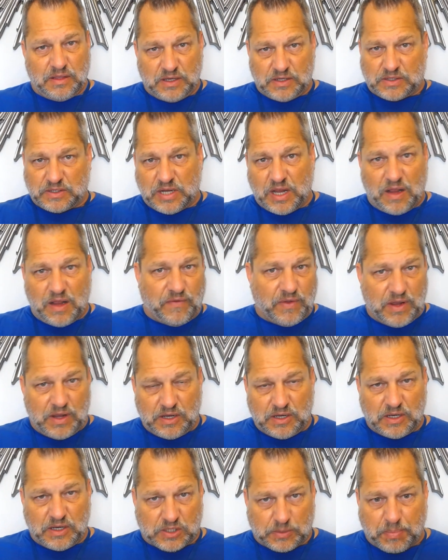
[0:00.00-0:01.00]

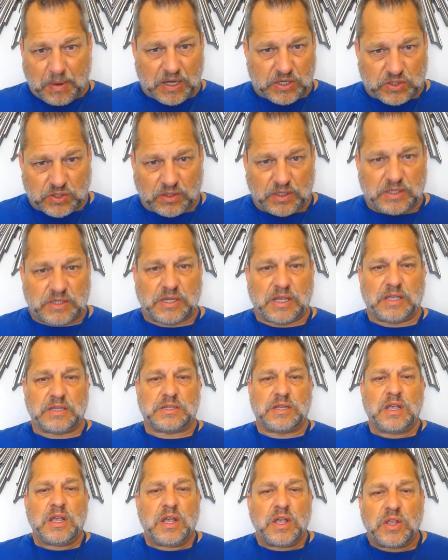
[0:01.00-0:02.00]
TV special, he says,
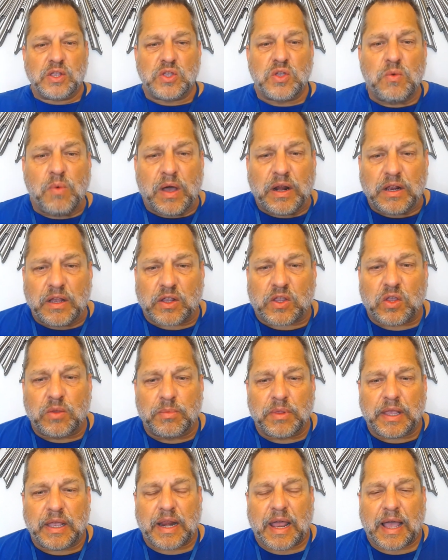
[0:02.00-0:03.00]
you want to
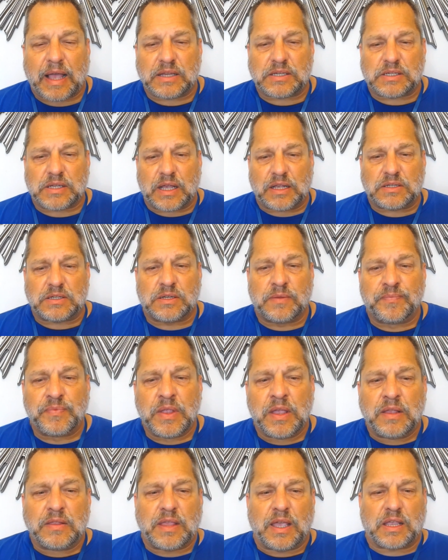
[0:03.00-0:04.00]
accumulate assets
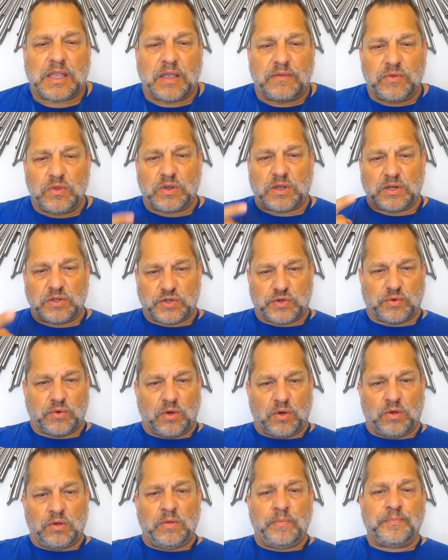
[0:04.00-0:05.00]
that give you
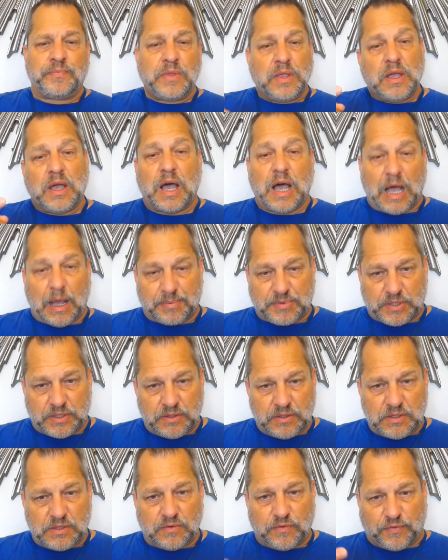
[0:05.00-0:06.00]
control,
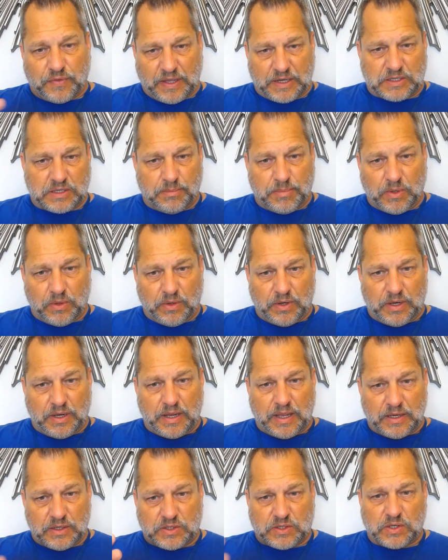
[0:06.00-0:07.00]
options, flexibility,
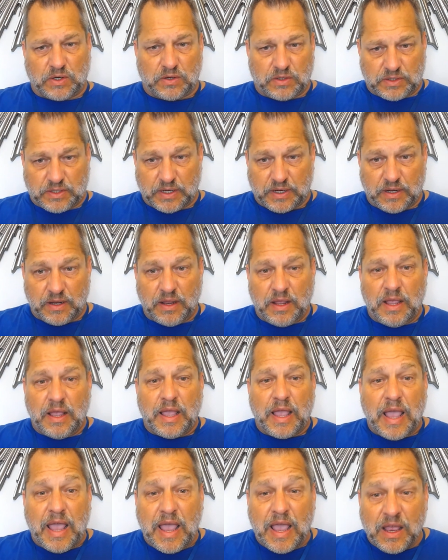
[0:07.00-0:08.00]
and certainty.
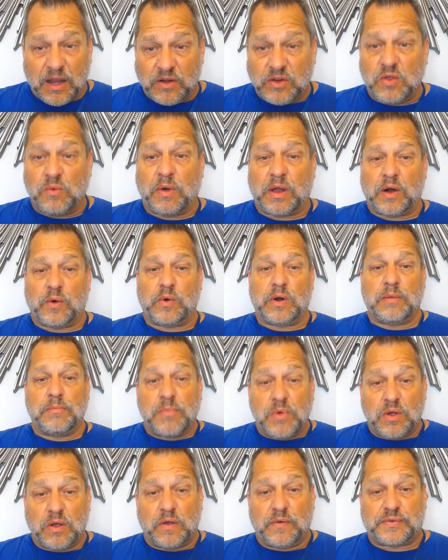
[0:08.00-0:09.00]
And you want to
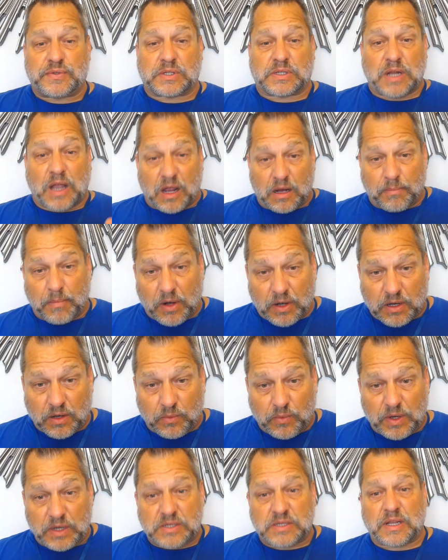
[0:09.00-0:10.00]
remove stock market
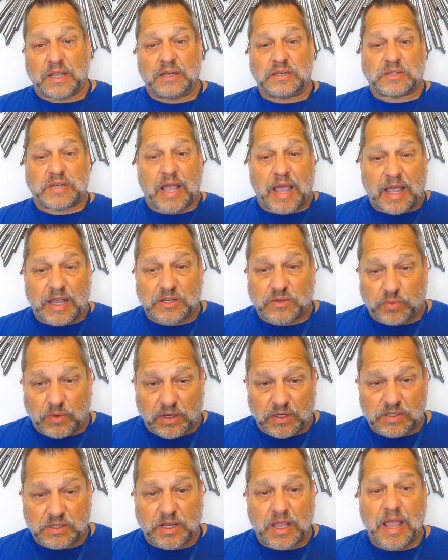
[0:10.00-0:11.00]
risk and tax
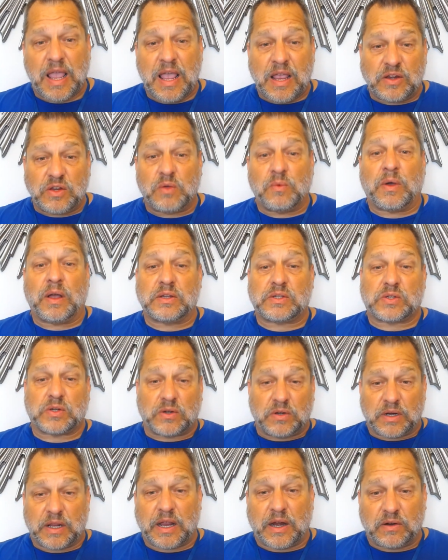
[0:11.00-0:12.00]
risk, and you want
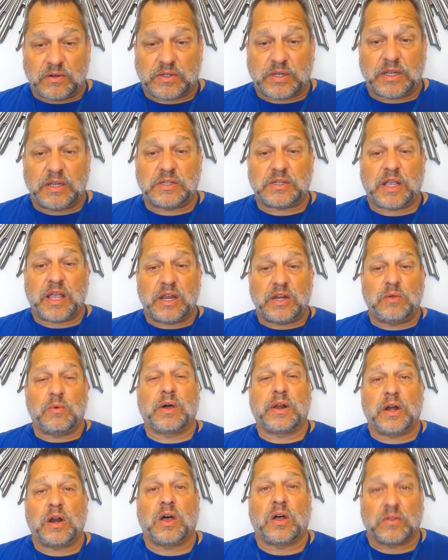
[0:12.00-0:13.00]
certain guarantees, and you want
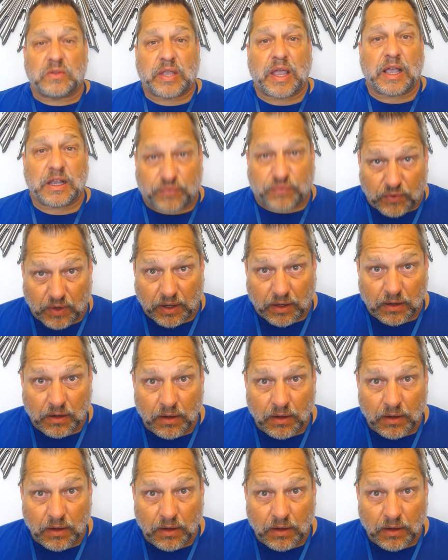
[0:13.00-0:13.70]
it all tax-free.